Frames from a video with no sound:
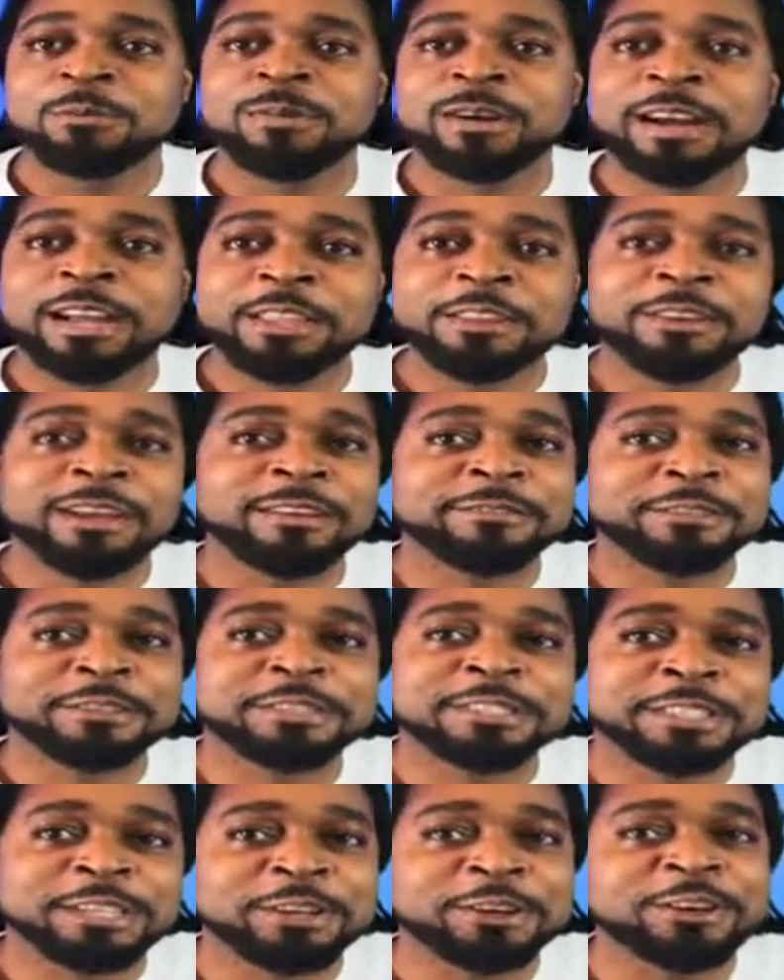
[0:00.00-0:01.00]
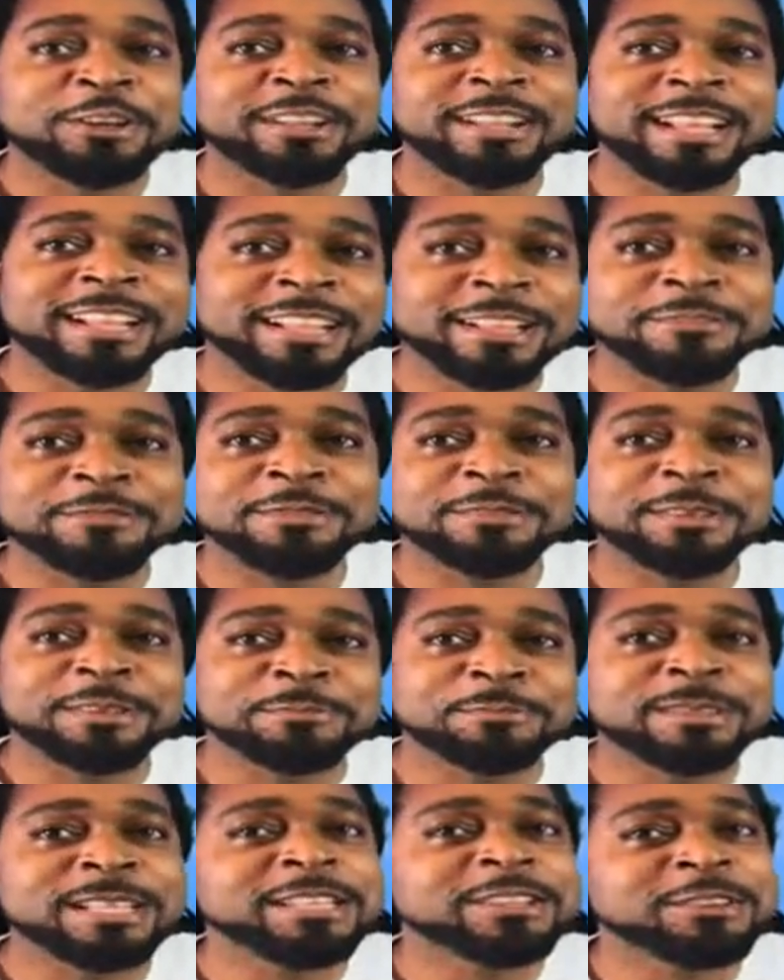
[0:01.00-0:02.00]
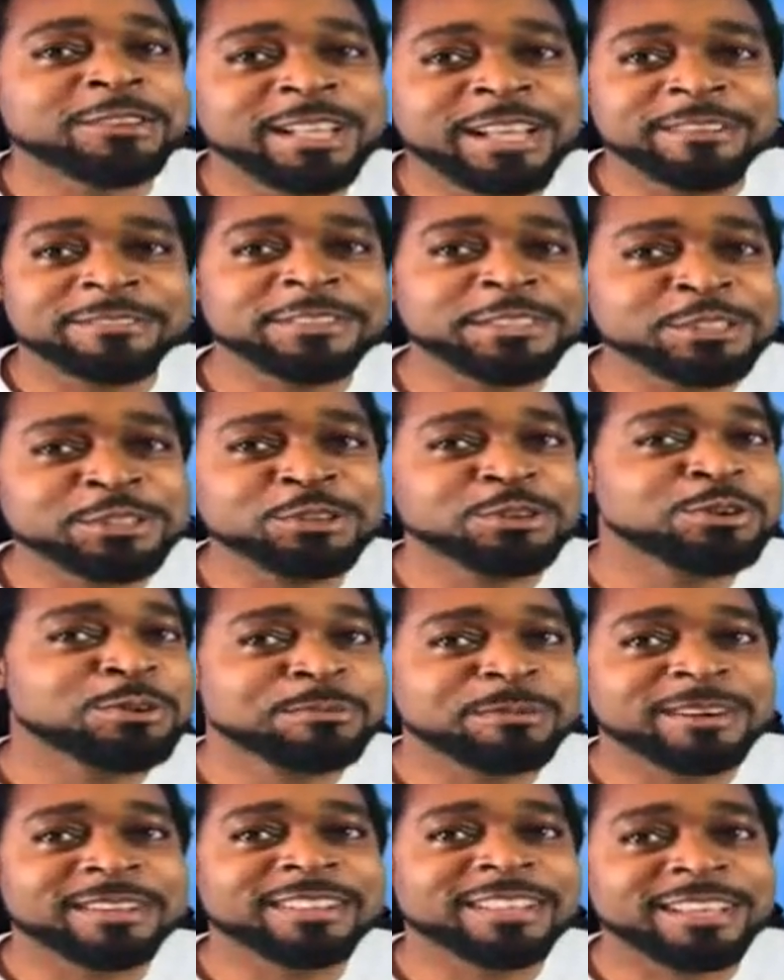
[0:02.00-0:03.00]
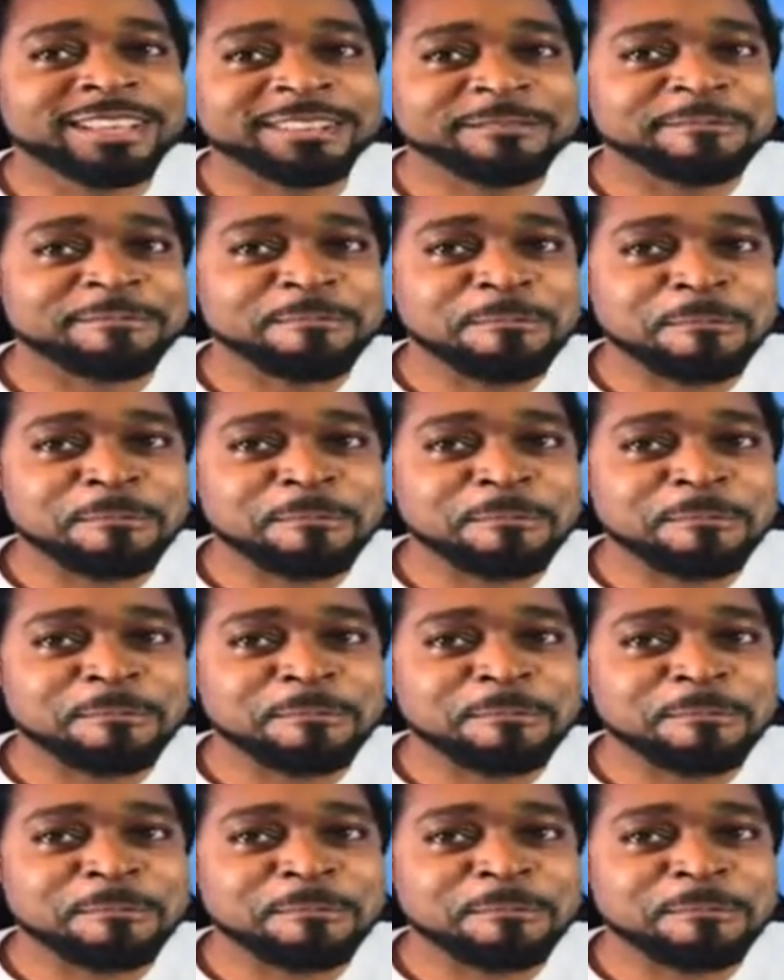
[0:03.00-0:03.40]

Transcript: Why are you have to share all that information? They don't have to know about that.